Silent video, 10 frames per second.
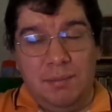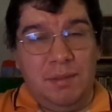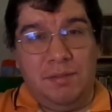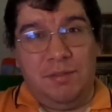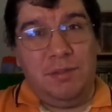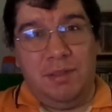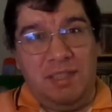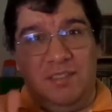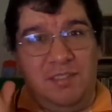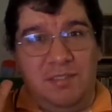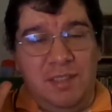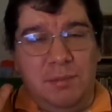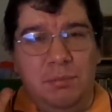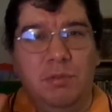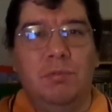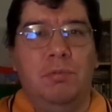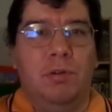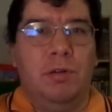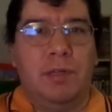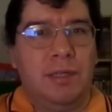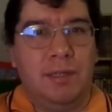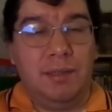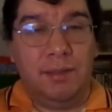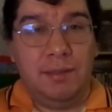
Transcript: But still, it just needed more work.